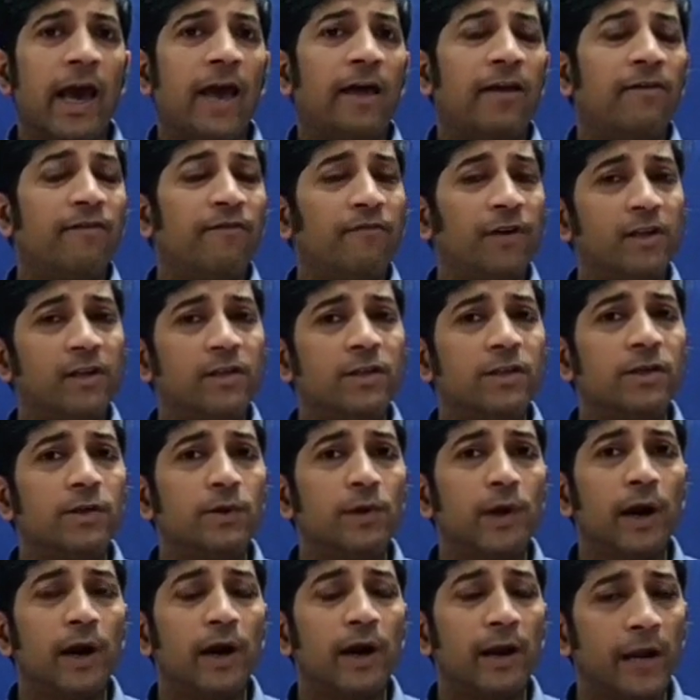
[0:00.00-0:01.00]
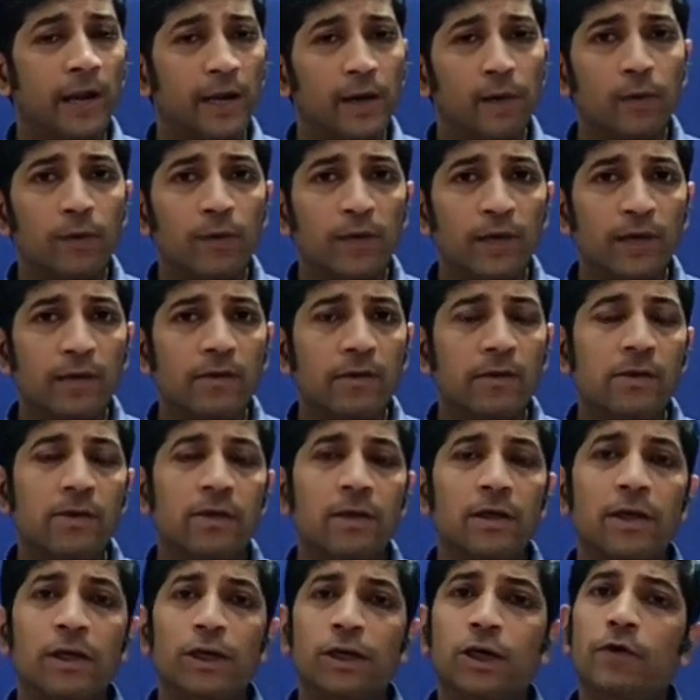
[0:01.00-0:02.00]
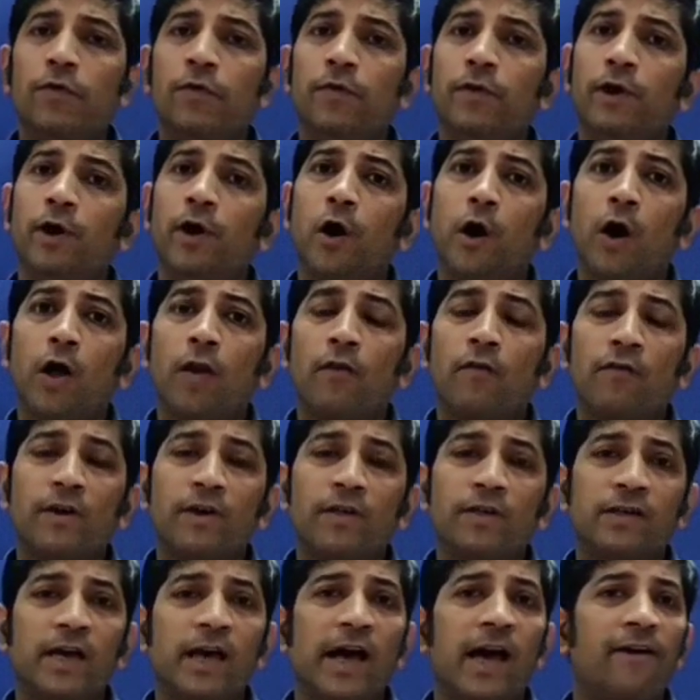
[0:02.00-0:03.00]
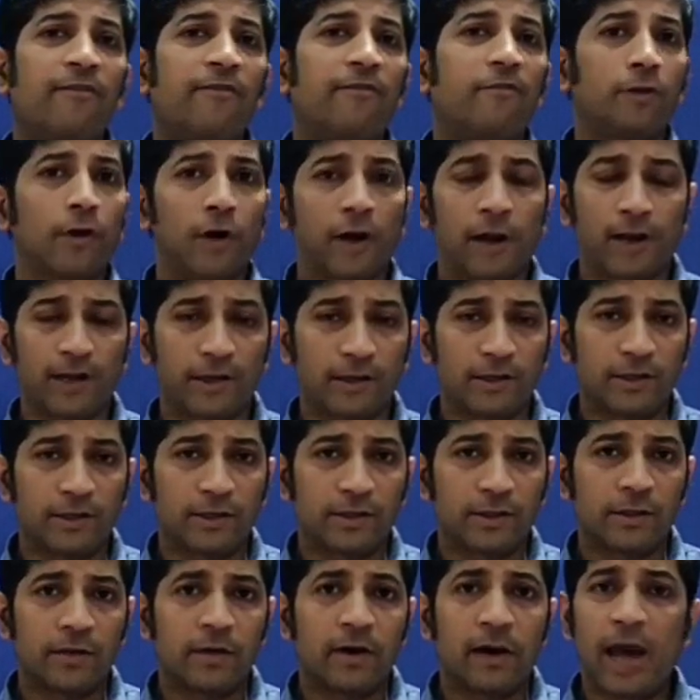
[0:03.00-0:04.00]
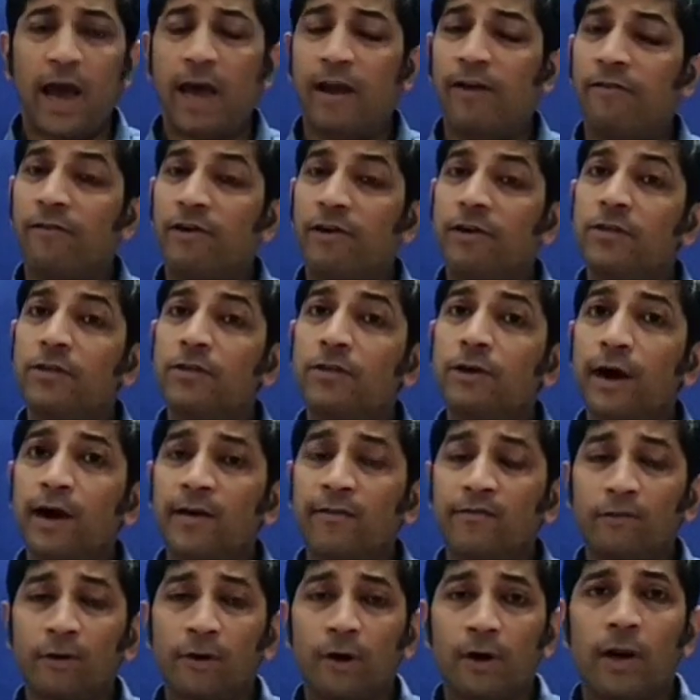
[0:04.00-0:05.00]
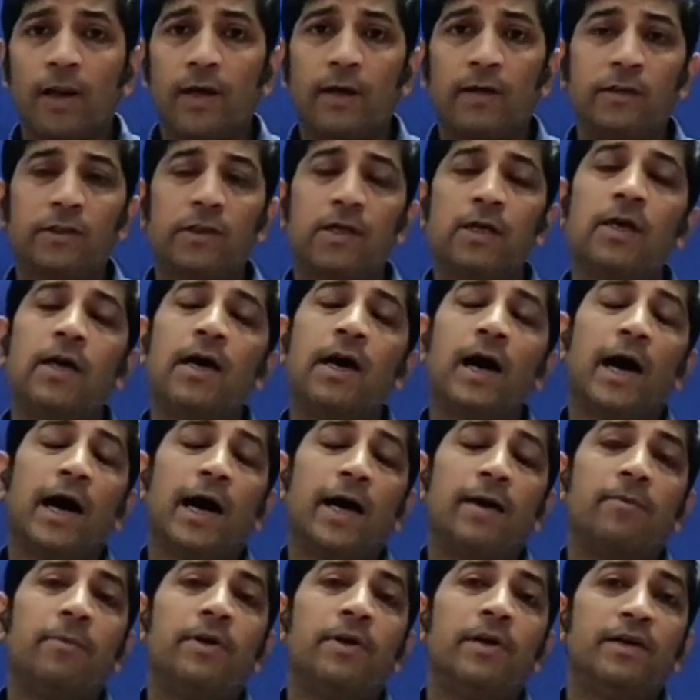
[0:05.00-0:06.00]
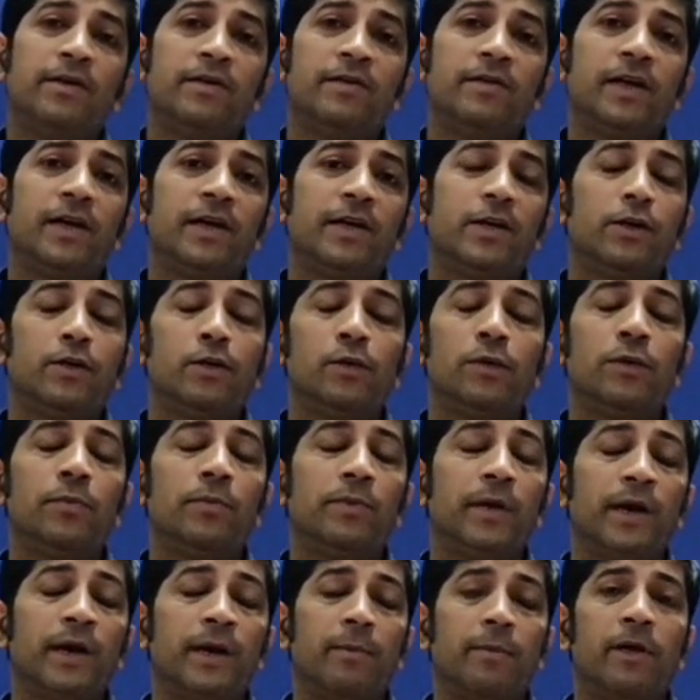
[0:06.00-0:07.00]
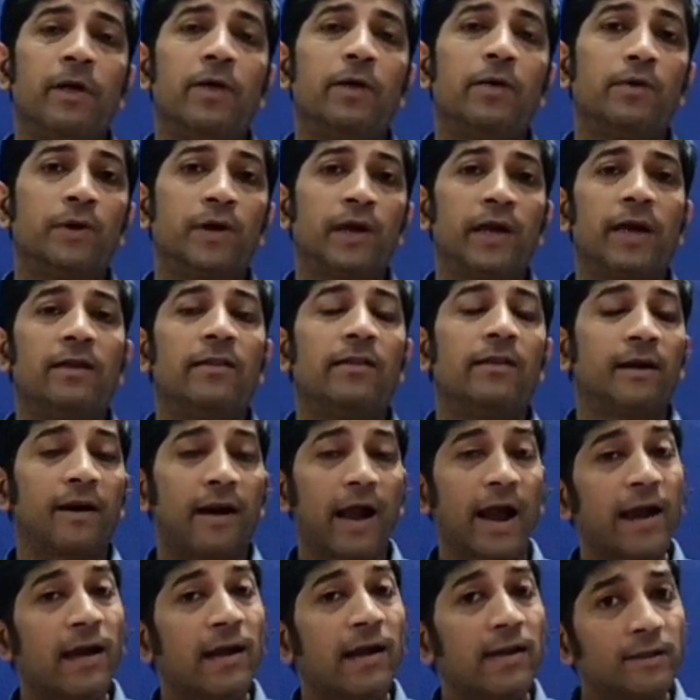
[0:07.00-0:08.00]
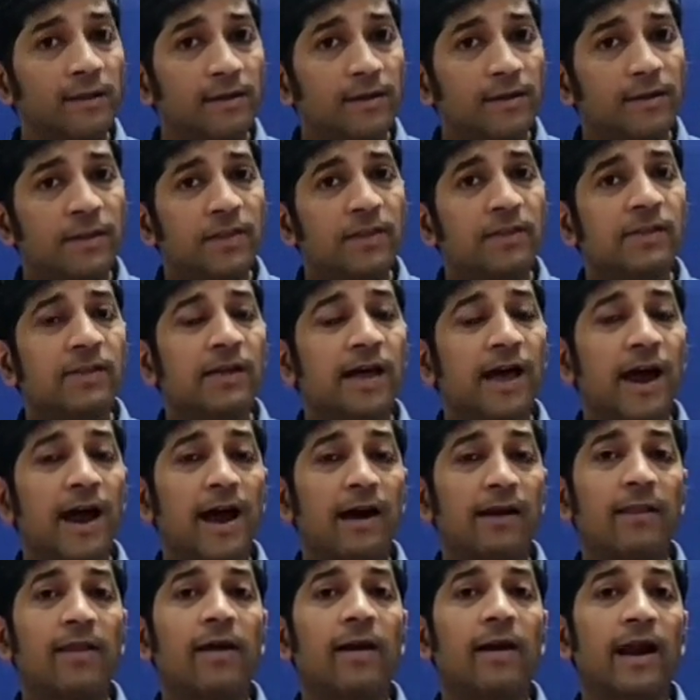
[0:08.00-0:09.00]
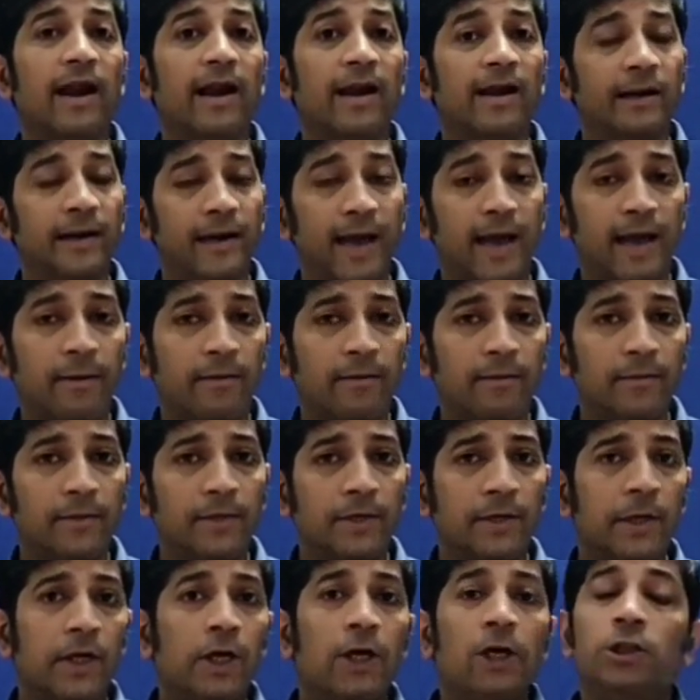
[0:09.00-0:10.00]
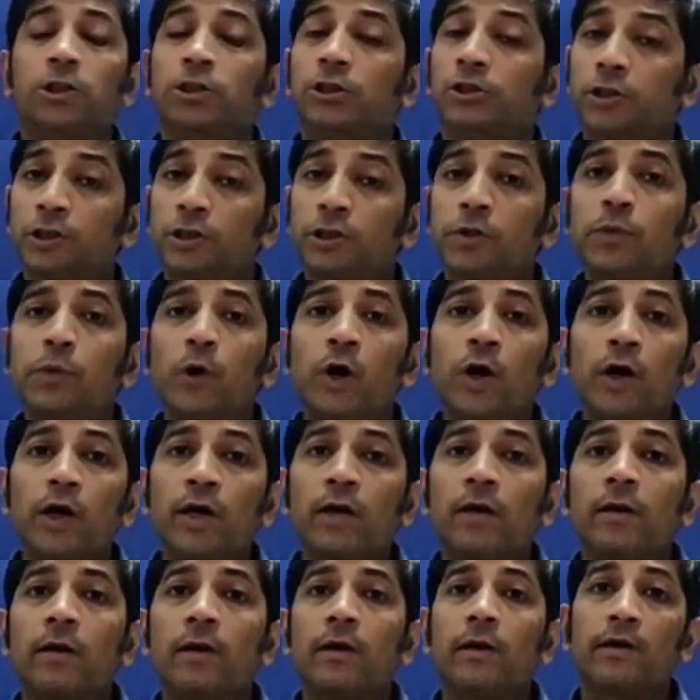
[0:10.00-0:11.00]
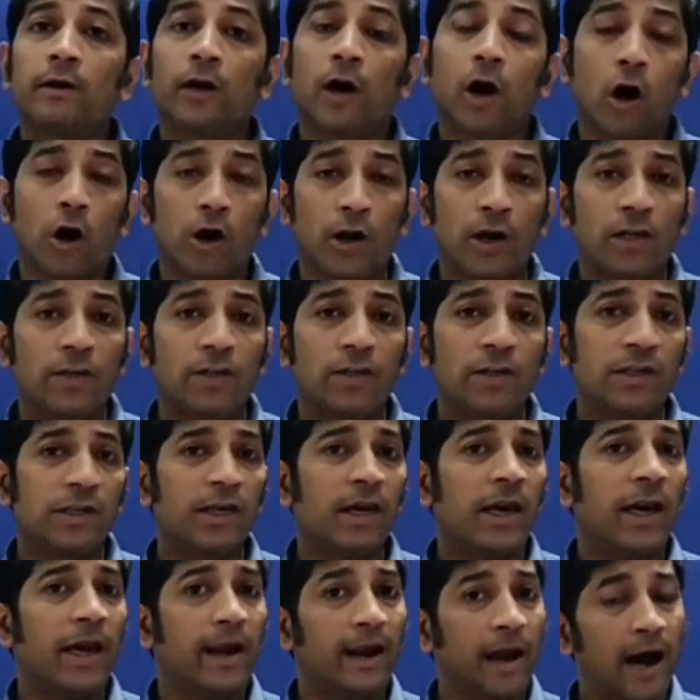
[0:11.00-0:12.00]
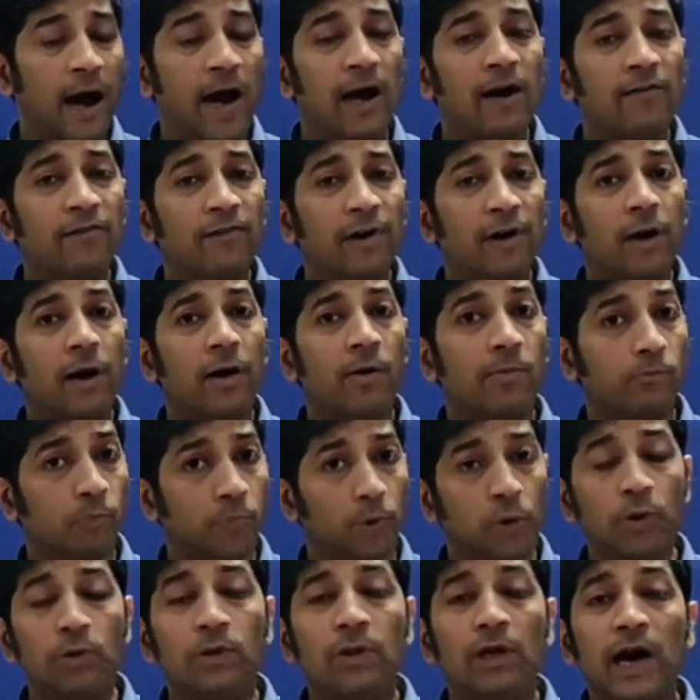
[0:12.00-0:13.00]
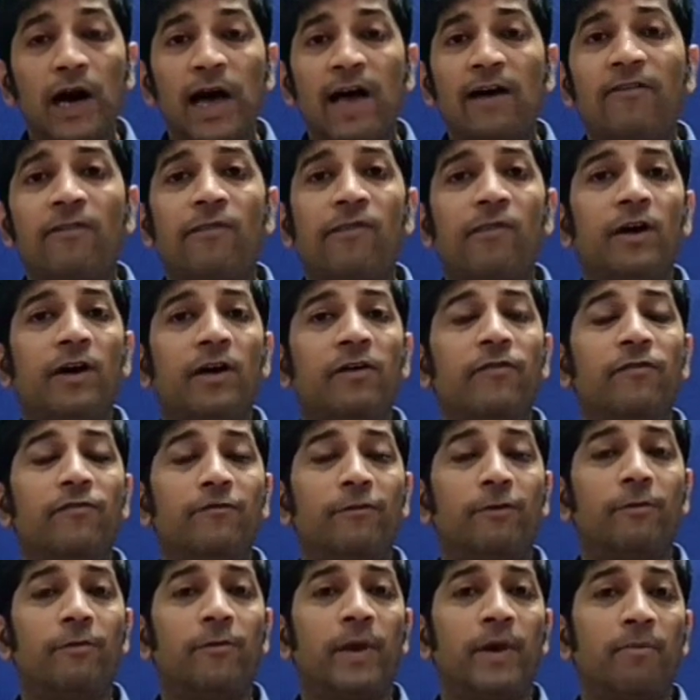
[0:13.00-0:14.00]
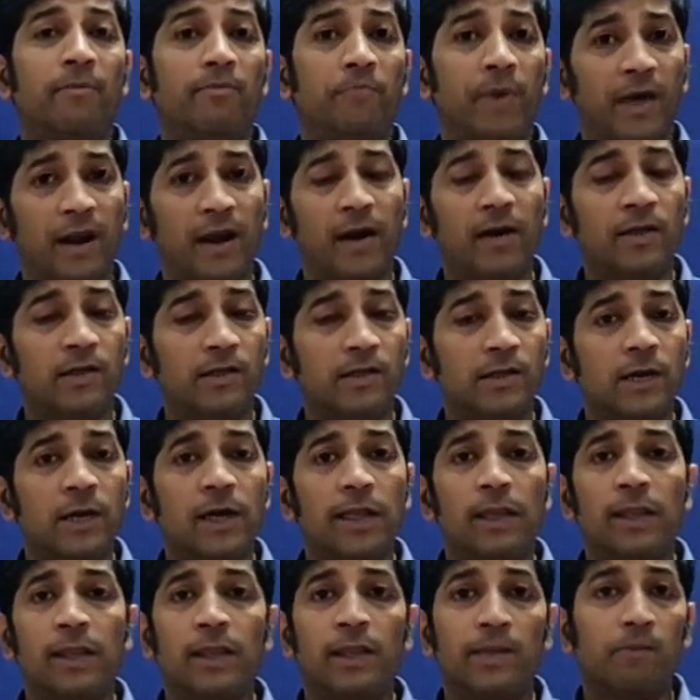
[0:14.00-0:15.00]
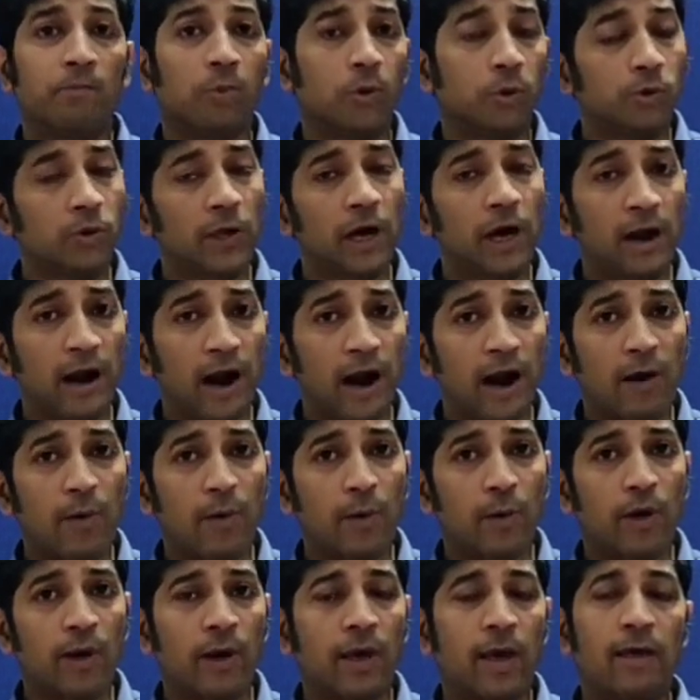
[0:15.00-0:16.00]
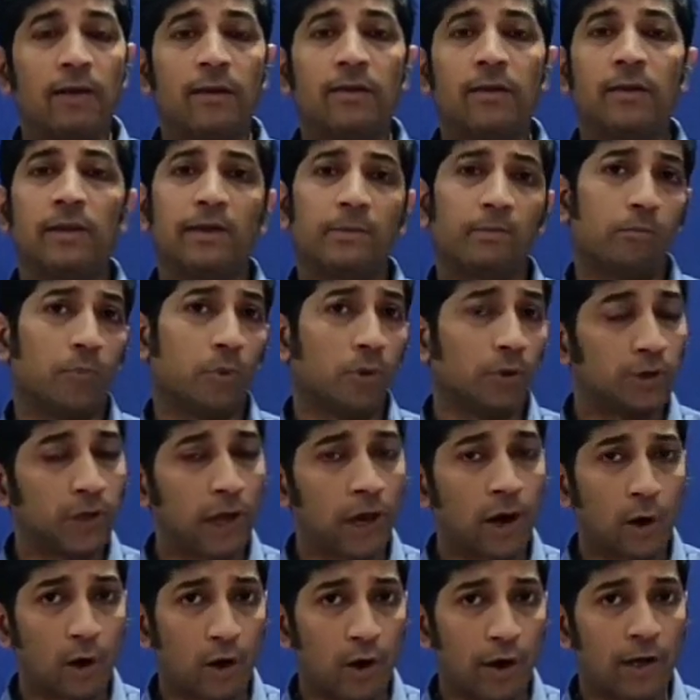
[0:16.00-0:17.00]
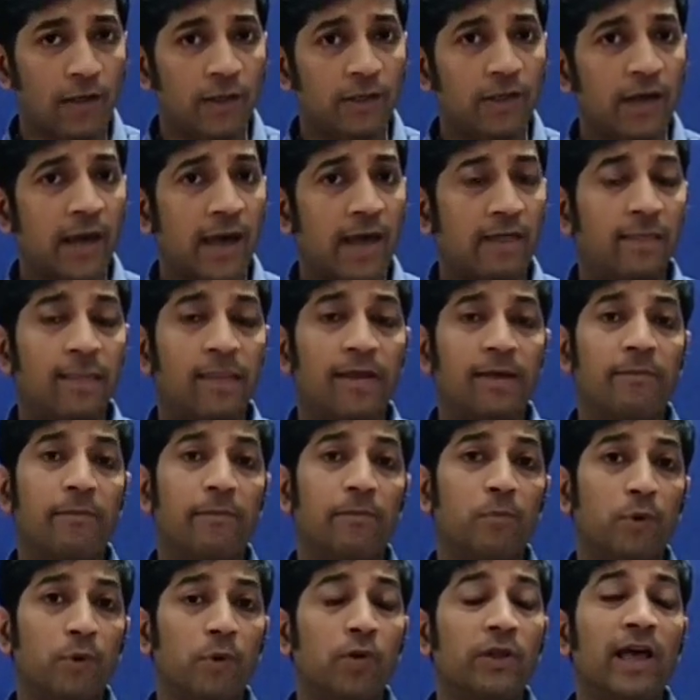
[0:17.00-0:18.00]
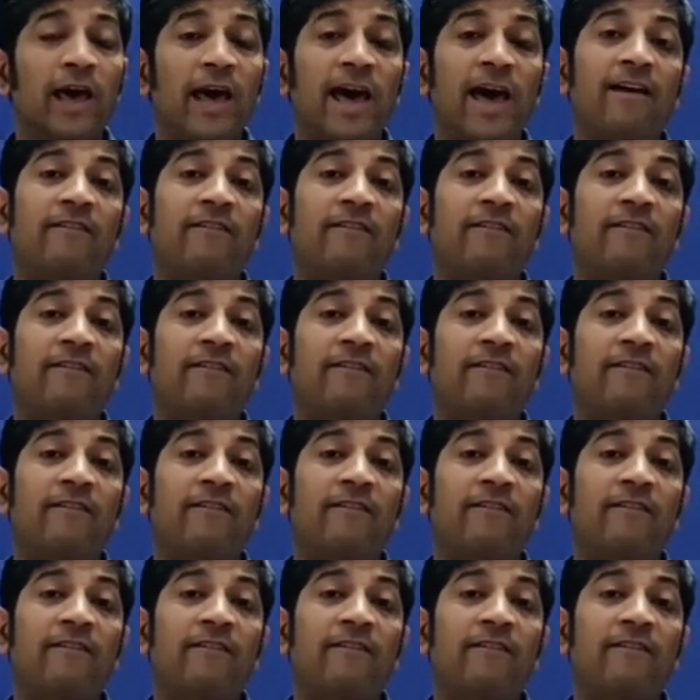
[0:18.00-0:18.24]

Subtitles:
And once you learn new things, you will always have knowledge. And once you have knowledge, I believe that you would be able to take the right decisions at the right time. This is what honesty and hard work, both I have learned from my parents. They both are hardworking, they both are honest, and they both